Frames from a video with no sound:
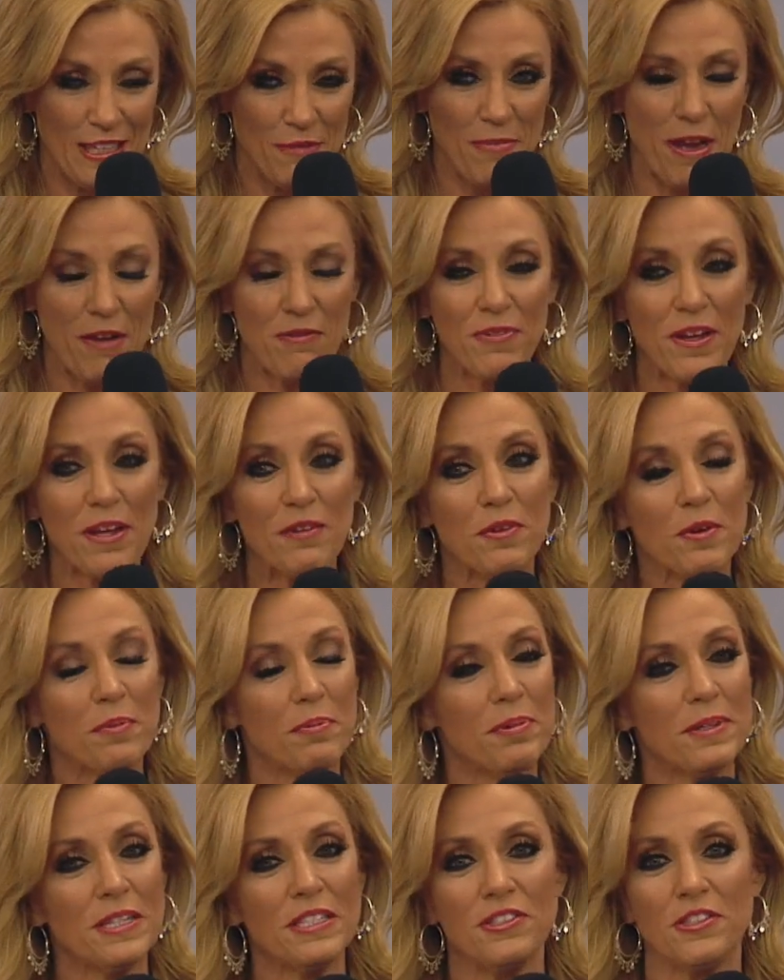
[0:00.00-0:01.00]
My favorite
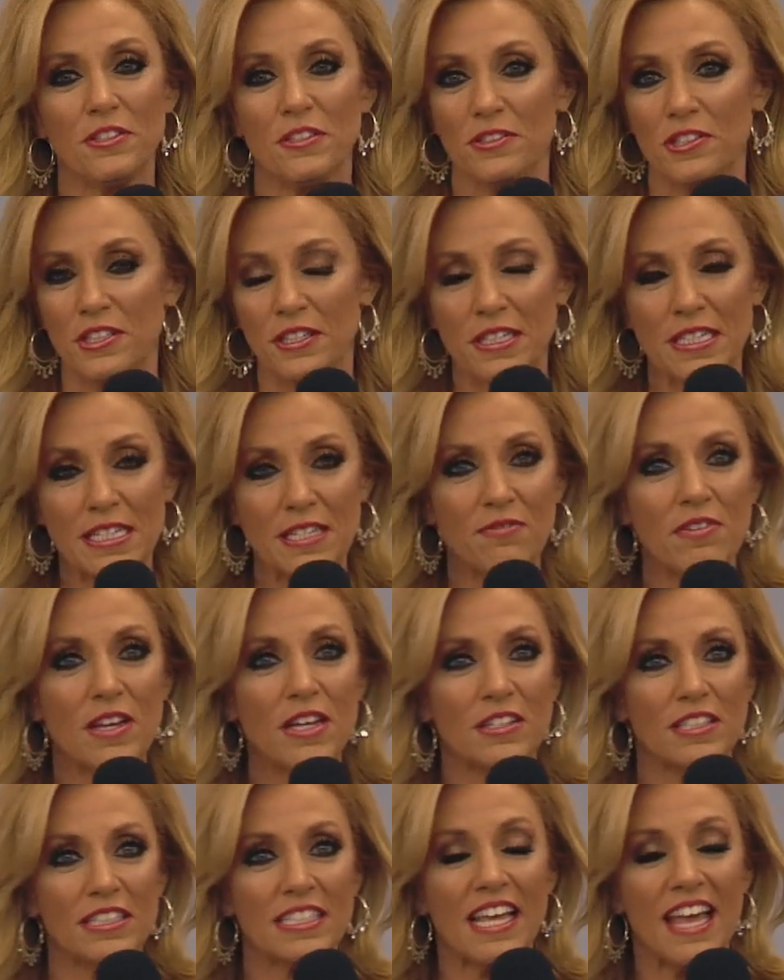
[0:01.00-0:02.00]
preacher, Jerry
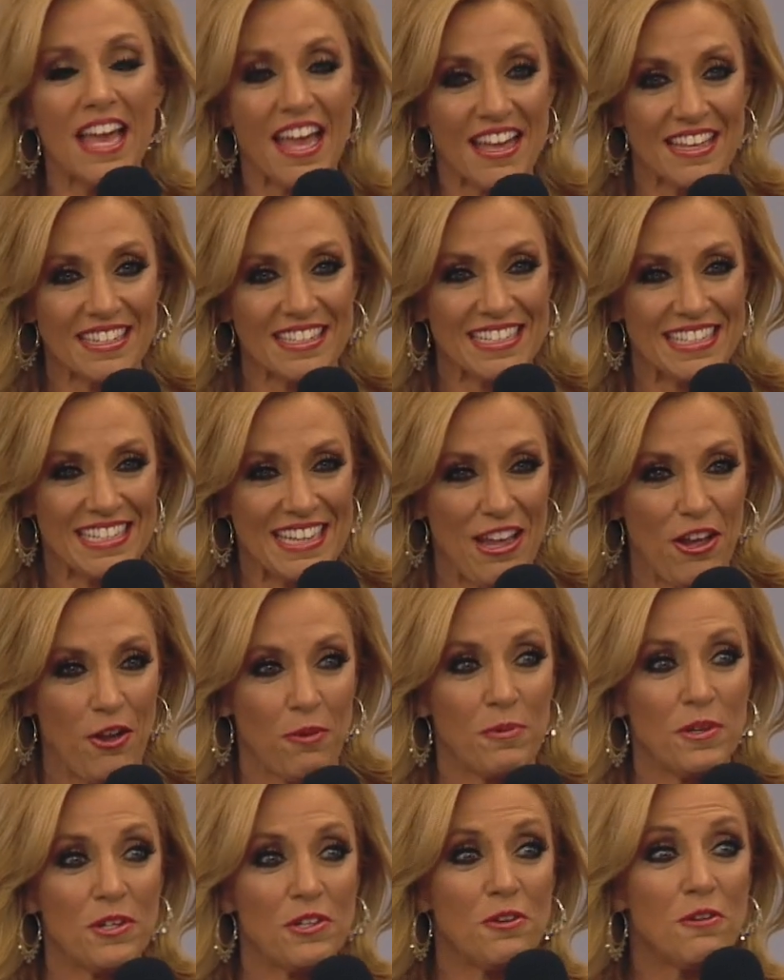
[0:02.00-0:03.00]
Savelle, says,
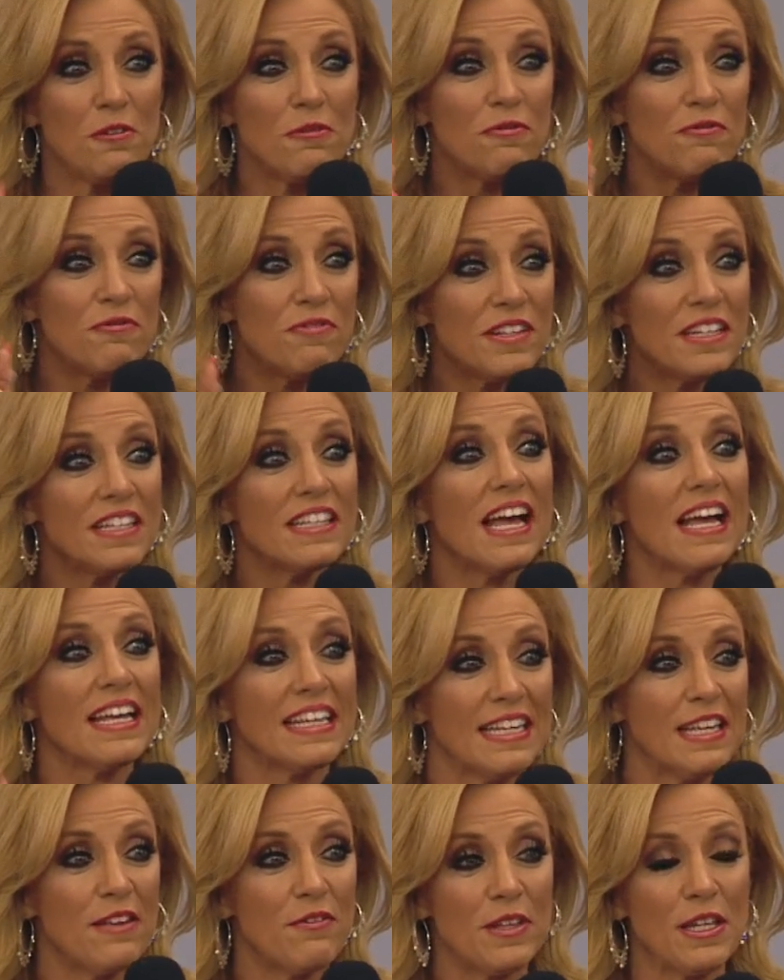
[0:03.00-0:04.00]
when you feel
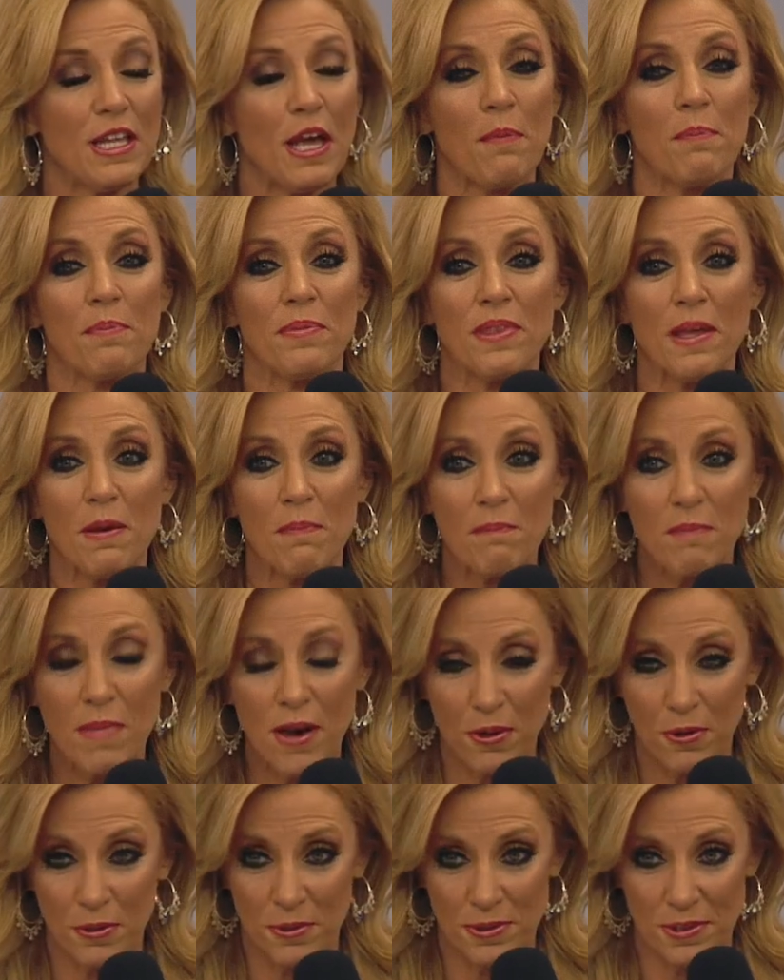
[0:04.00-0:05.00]
like giving up the
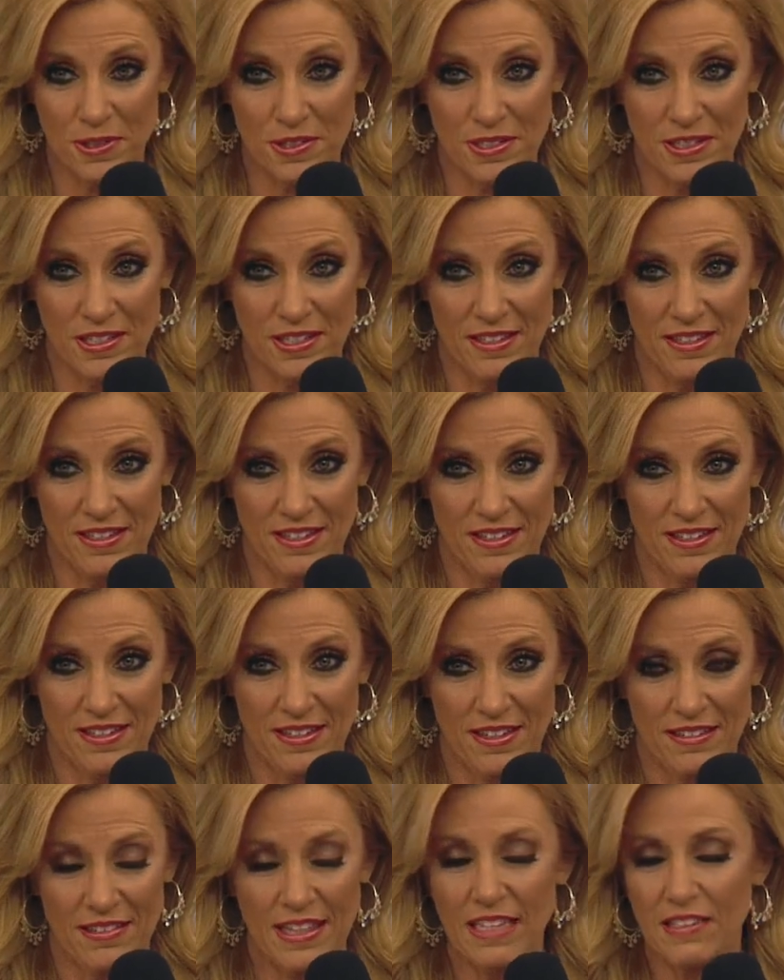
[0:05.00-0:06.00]
most,
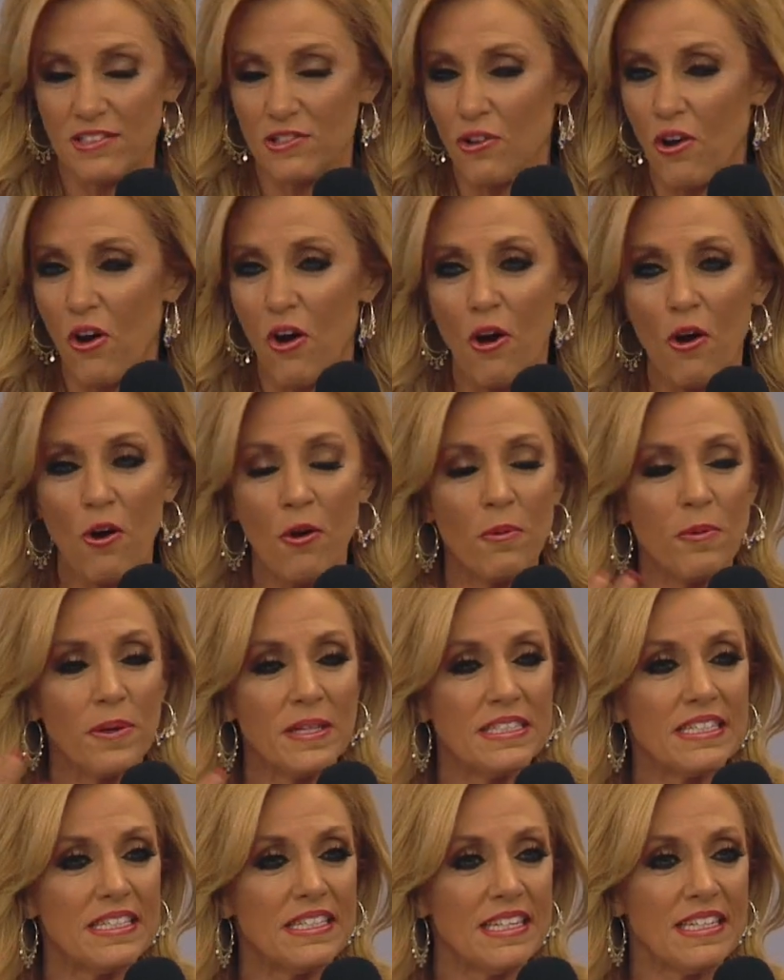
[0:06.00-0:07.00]
that's
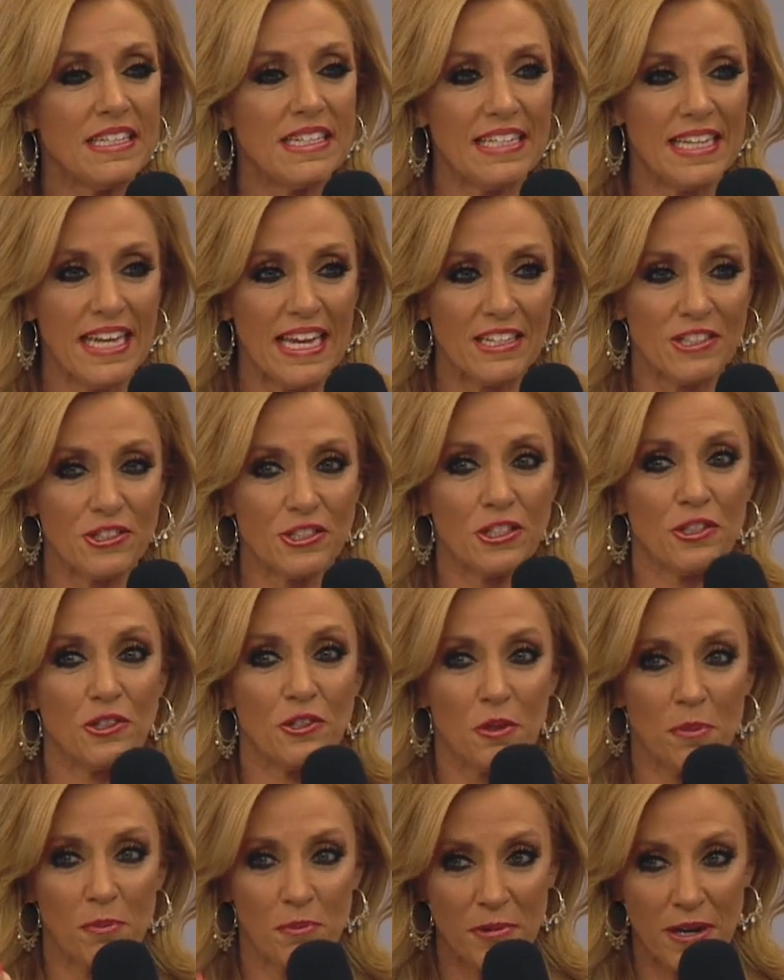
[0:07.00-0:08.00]
always an indication
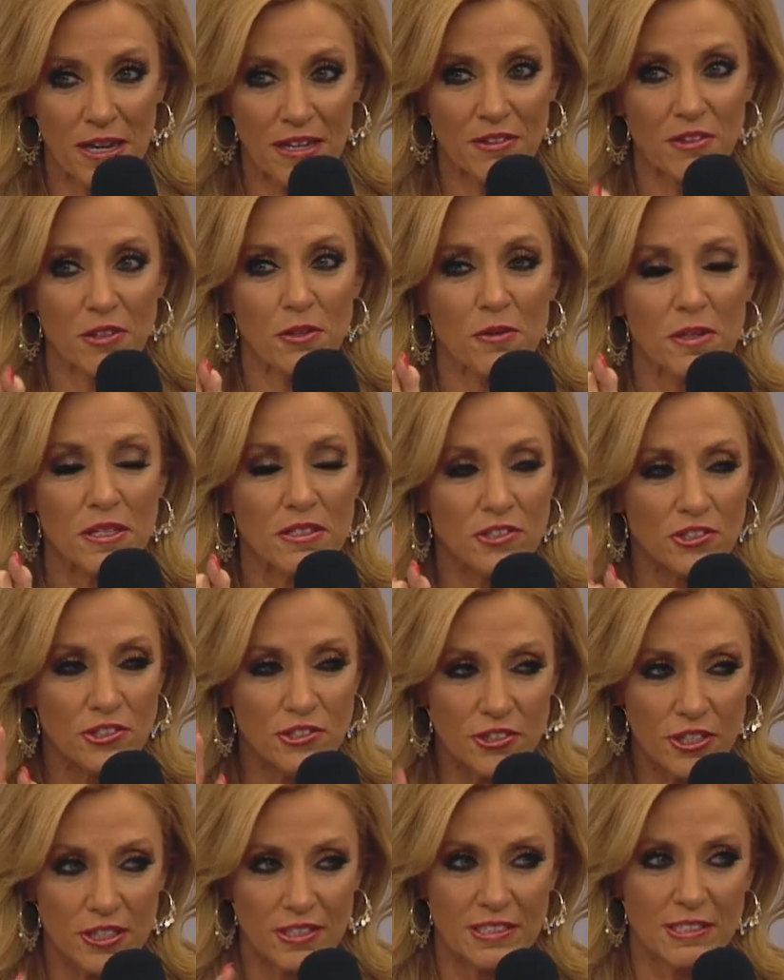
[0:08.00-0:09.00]
your breakthrough is
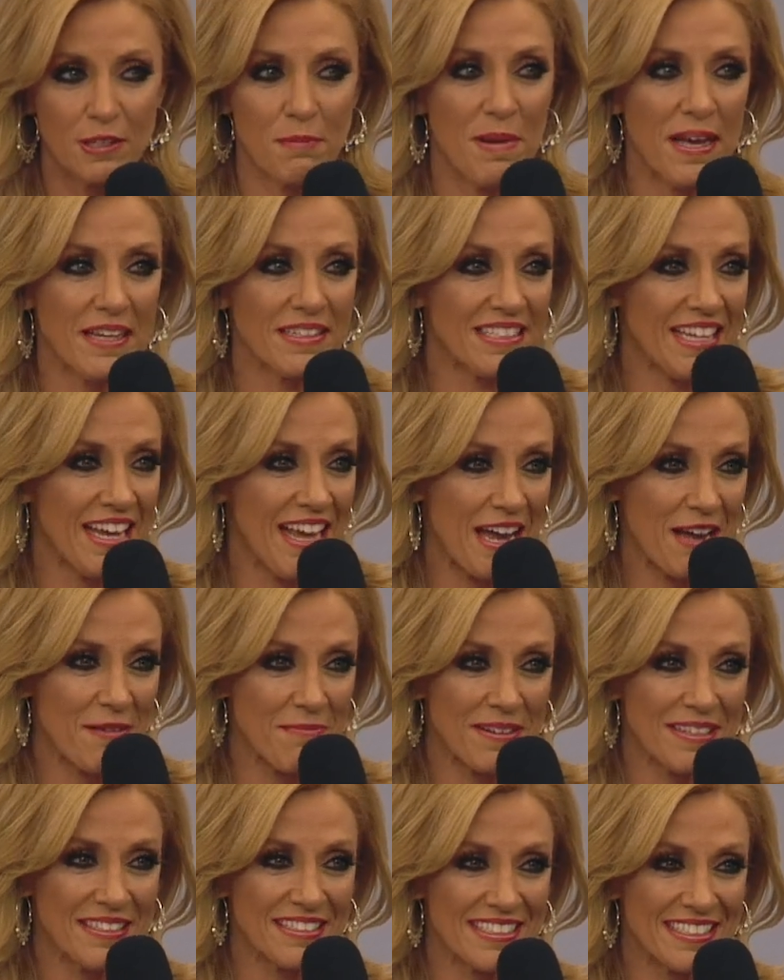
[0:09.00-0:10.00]
just about to
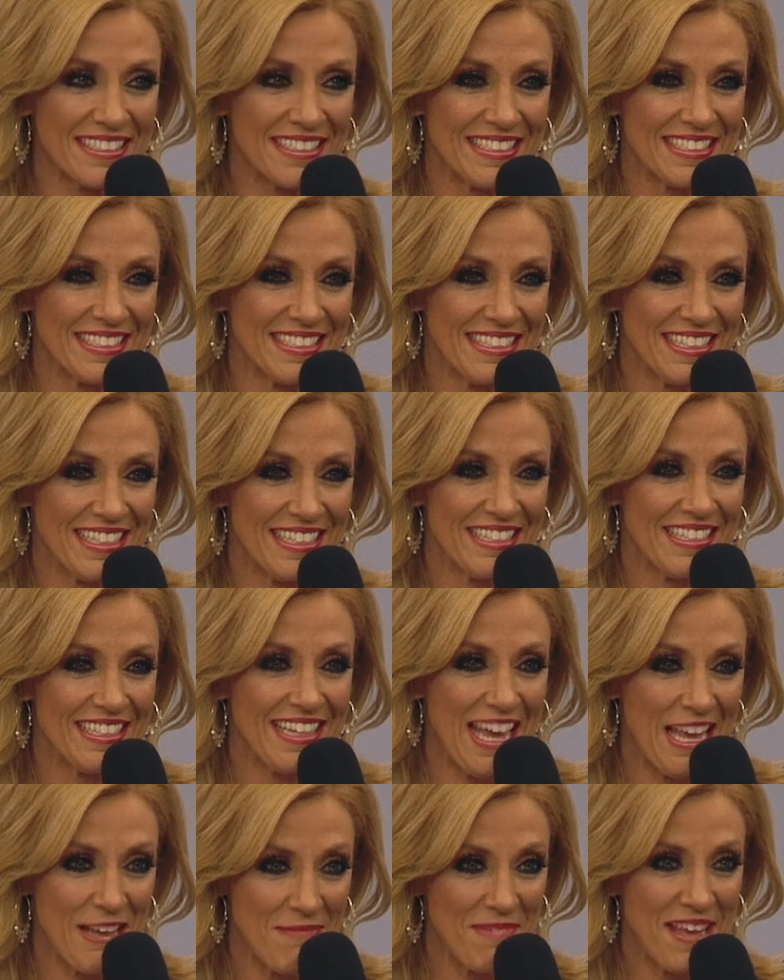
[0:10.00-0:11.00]
happen.
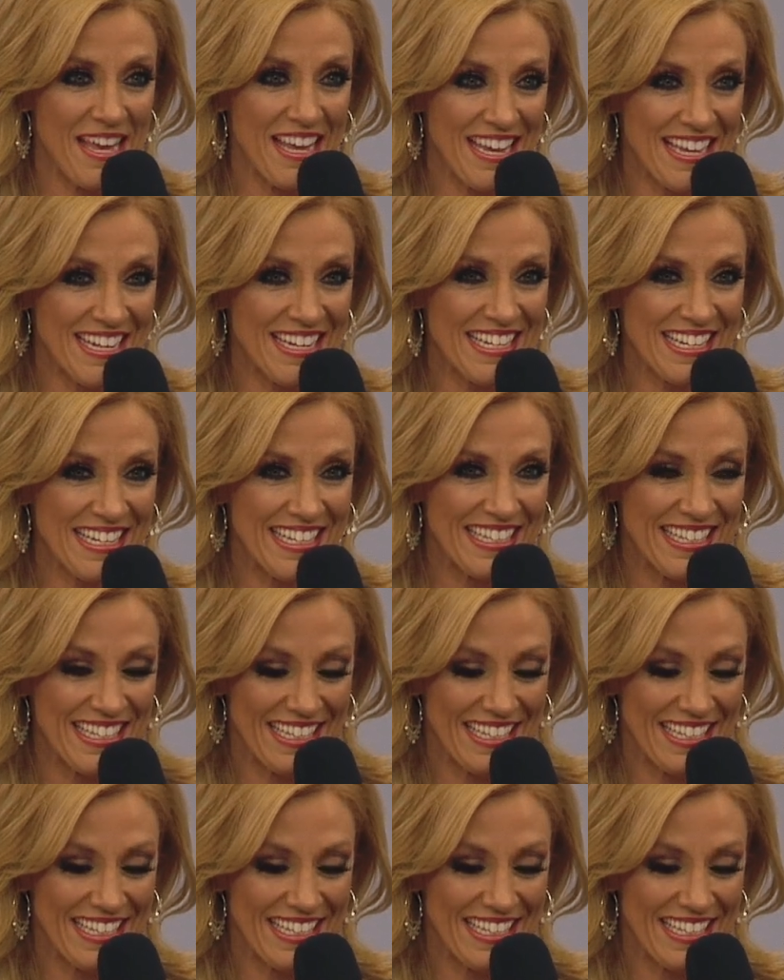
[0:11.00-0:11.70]
Amen?